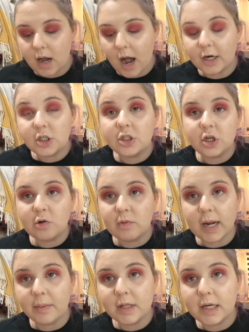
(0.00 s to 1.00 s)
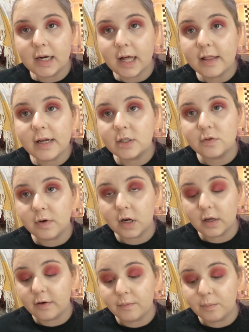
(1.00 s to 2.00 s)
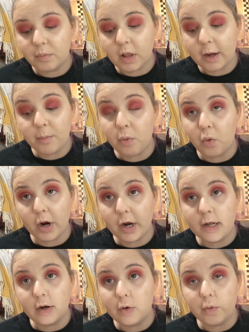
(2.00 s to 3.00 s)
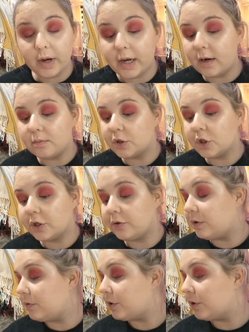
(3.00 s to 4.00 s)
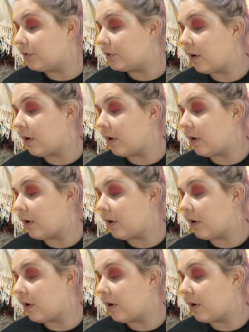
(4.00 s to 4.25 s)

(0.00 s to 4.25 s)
I just start rambling, and I think it's really, like, boring and annoying, and I'm sure you do too.